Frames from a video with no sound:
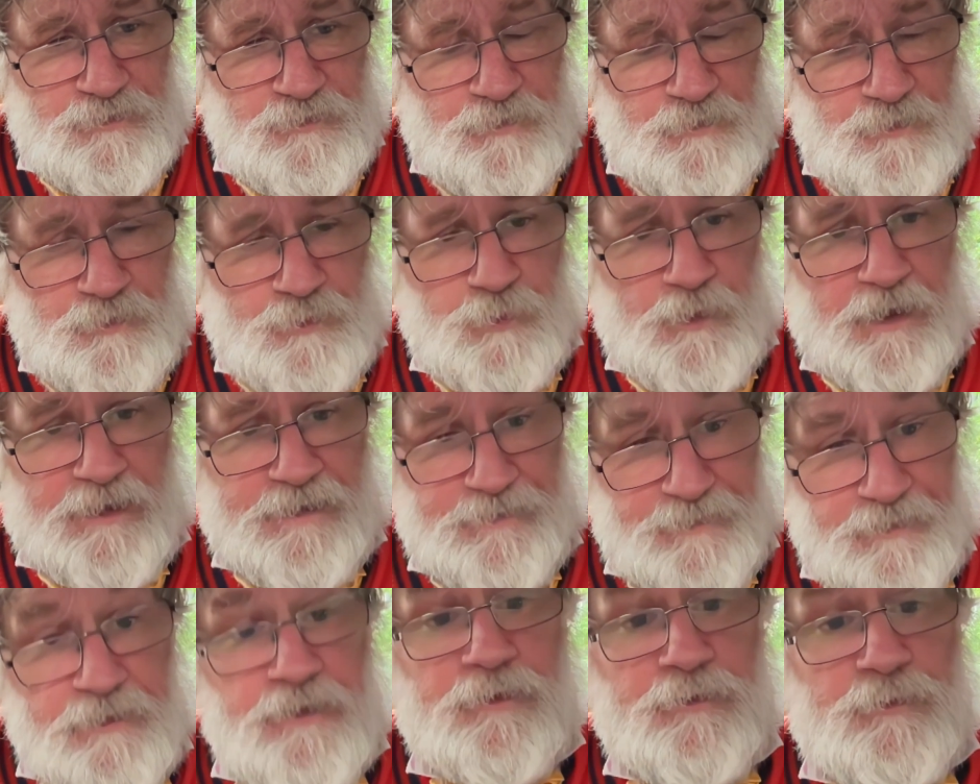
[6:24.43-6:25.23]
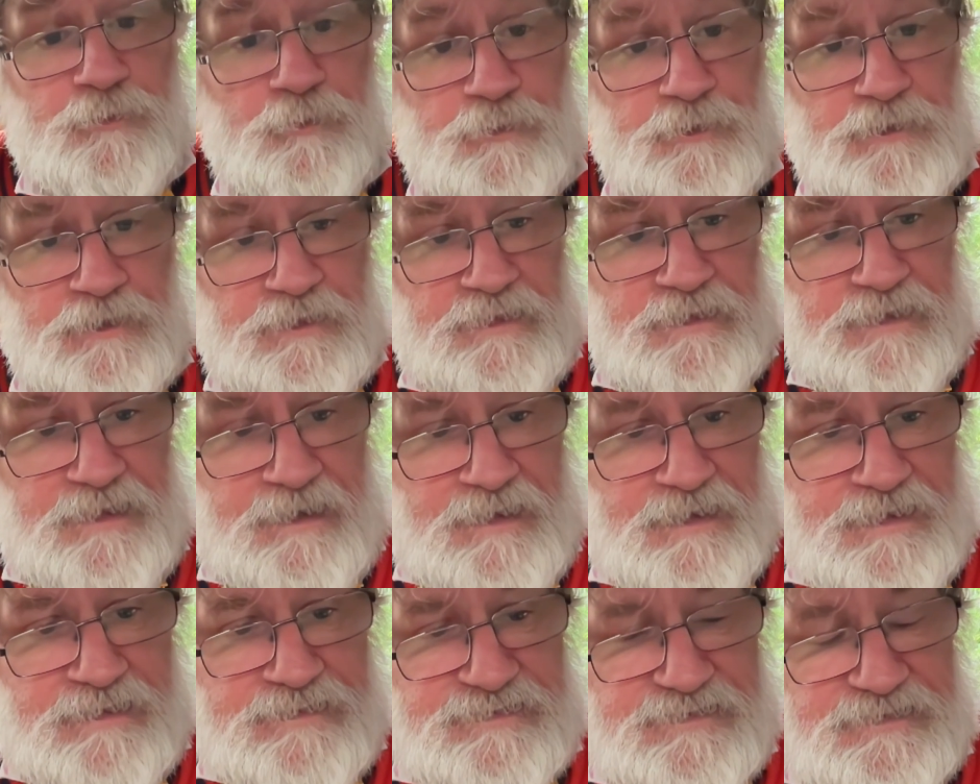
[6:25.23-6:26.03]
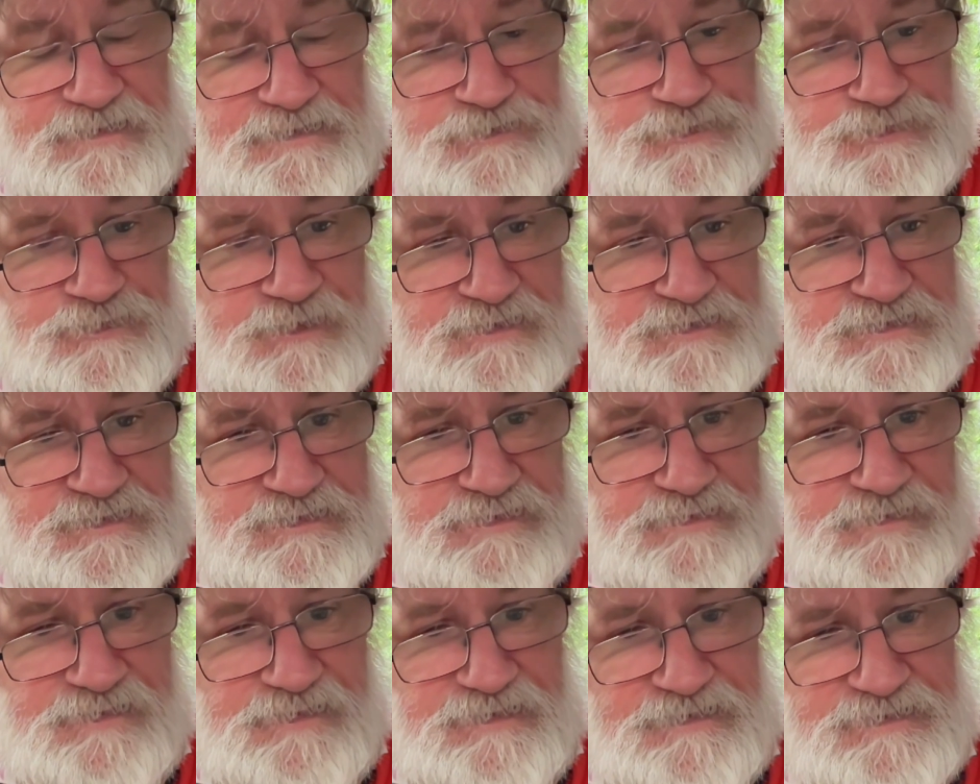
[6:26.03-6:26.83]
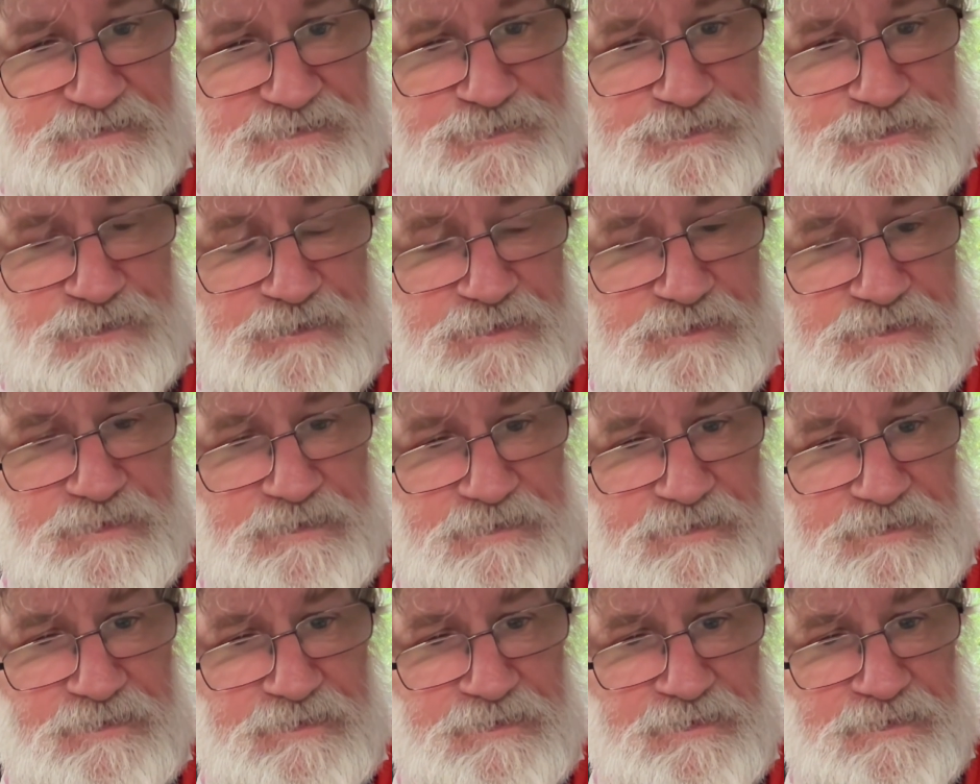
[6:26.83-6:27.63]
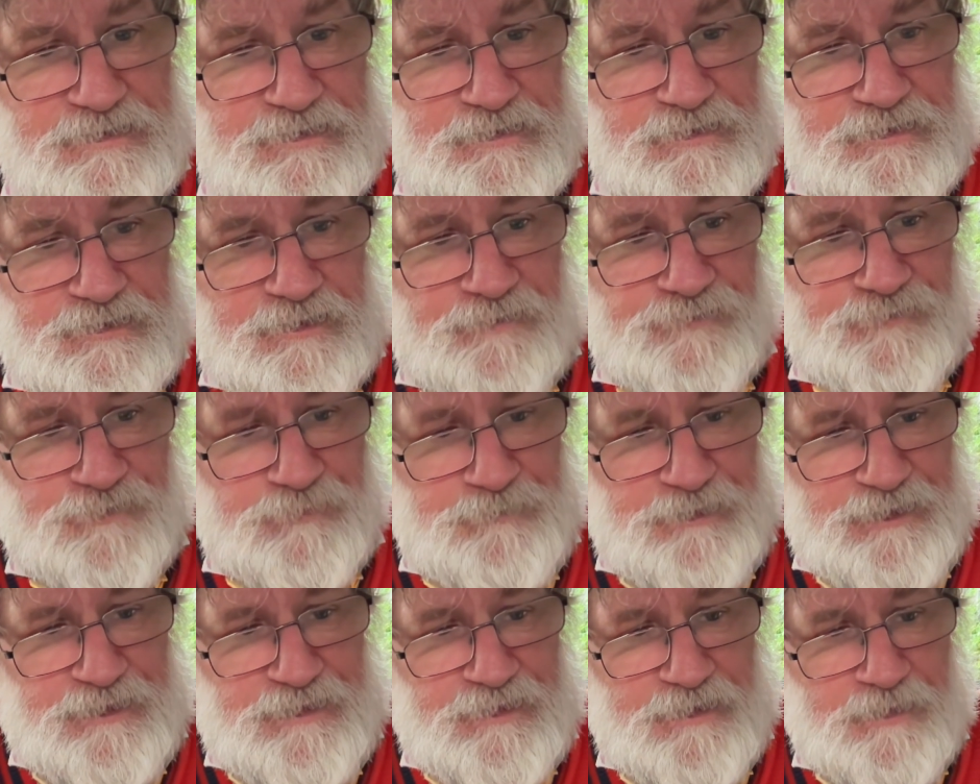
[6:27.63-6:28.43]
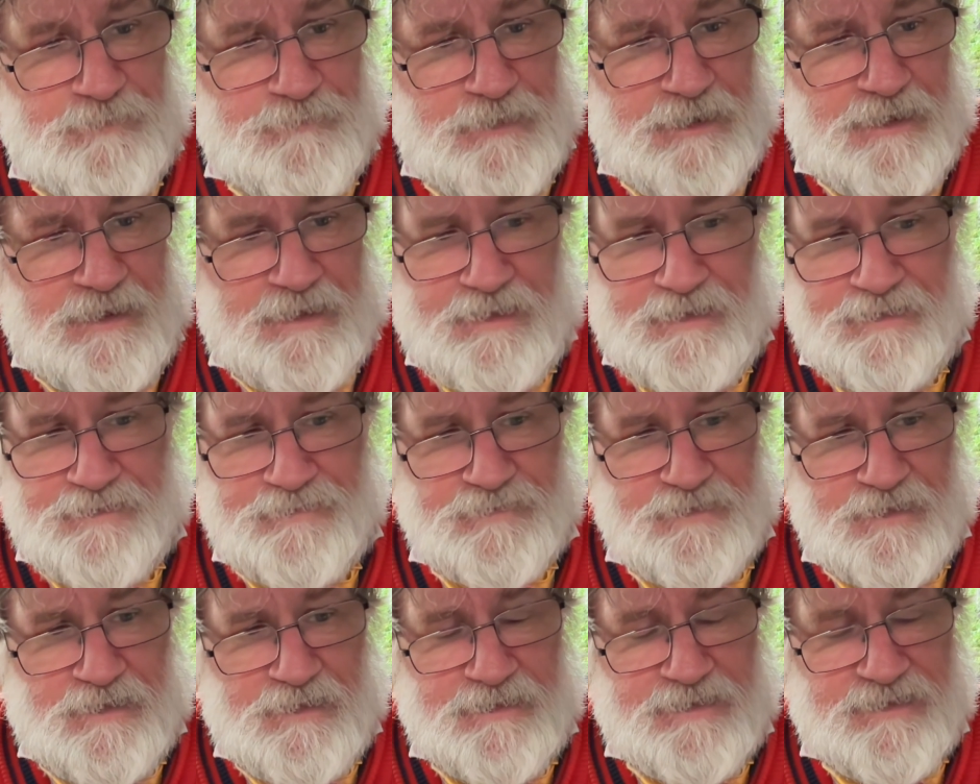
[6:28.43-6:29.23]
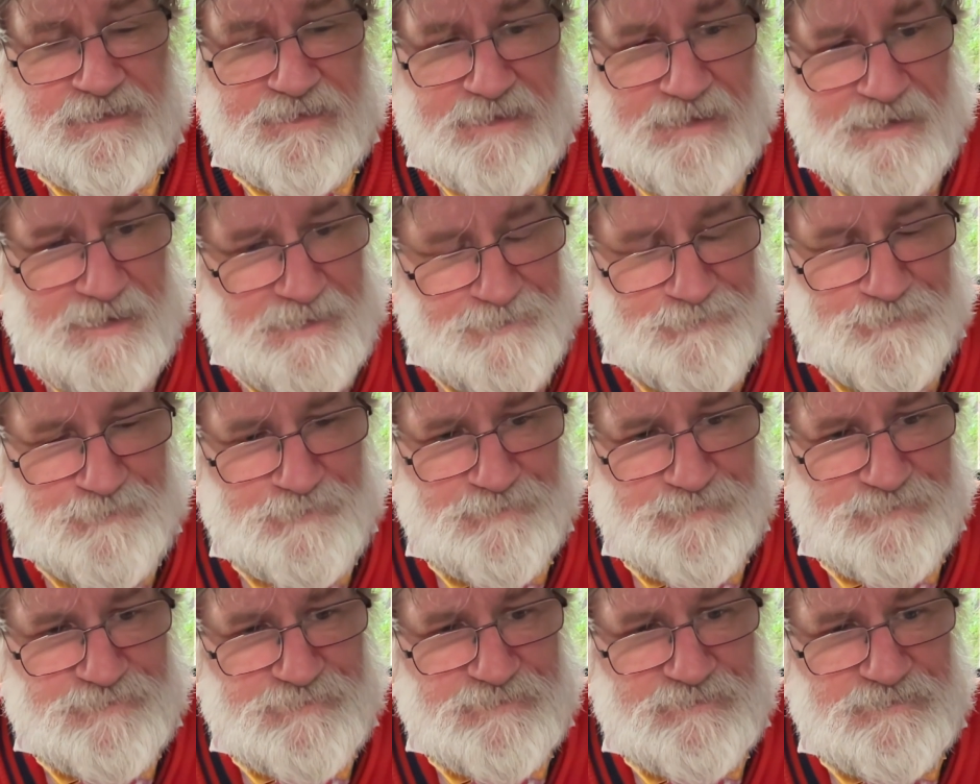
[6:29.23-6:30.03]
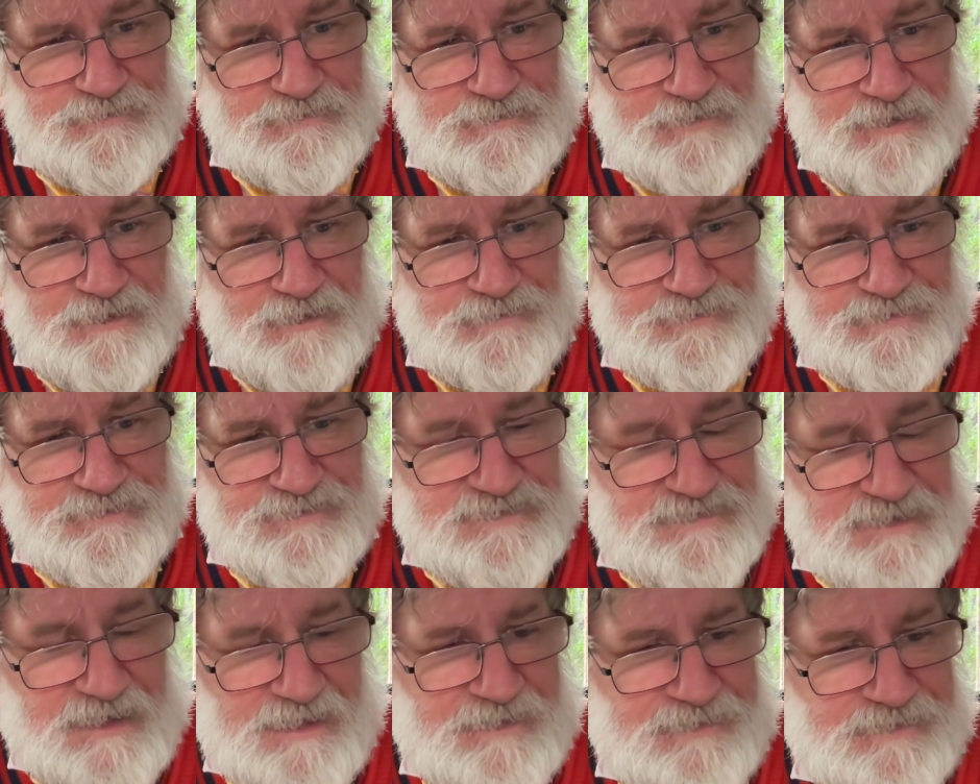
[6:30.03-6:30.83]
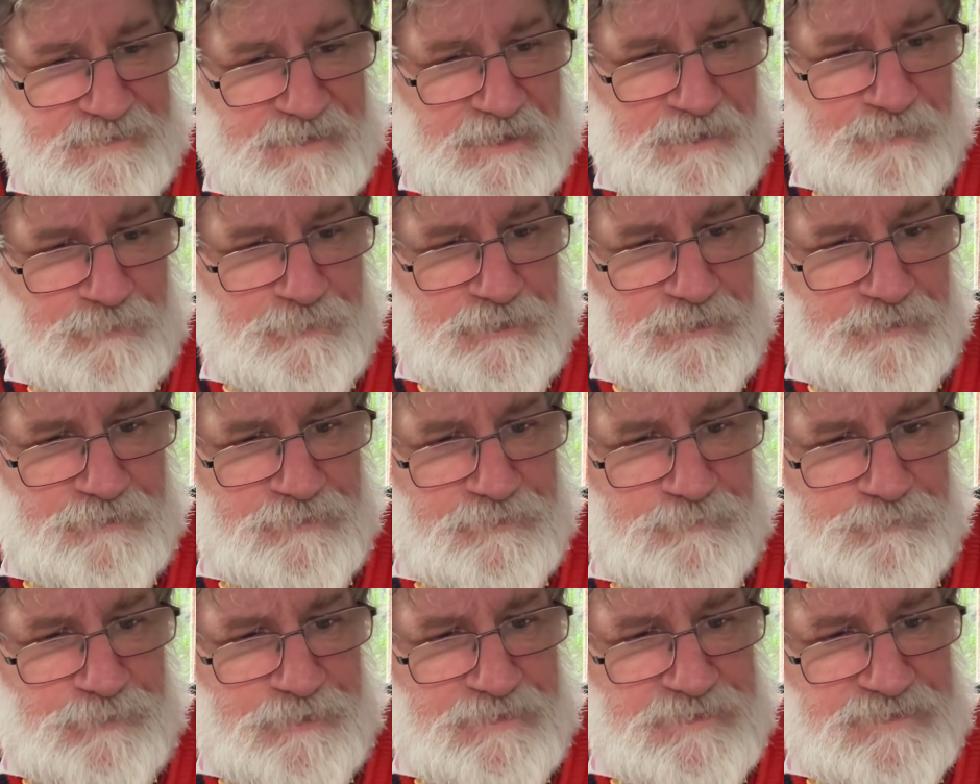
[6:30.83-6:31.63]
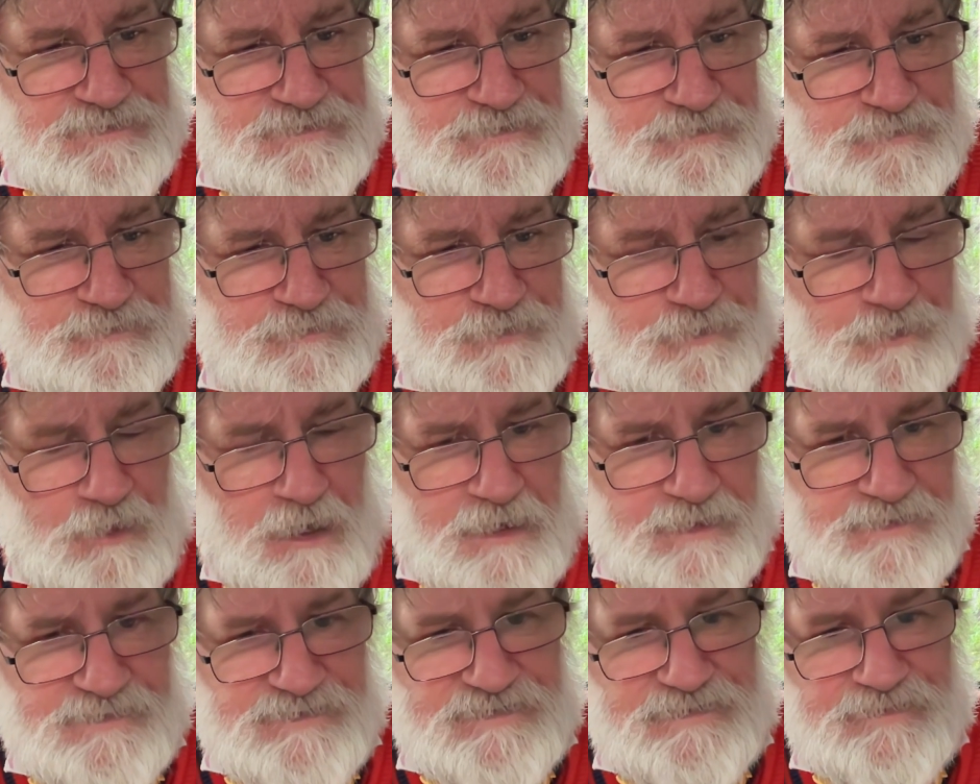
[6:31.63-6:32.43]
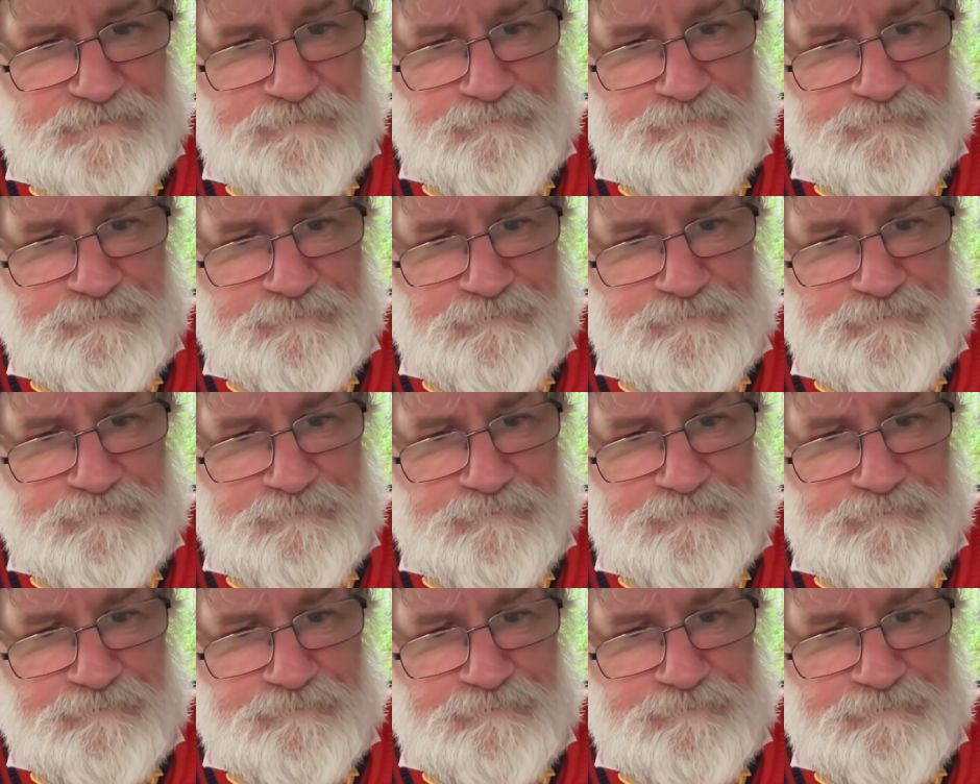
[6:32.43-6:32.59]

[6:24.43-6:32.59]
who I know has an interest in the history of the medium, and I cannot understand how he could have been so crass.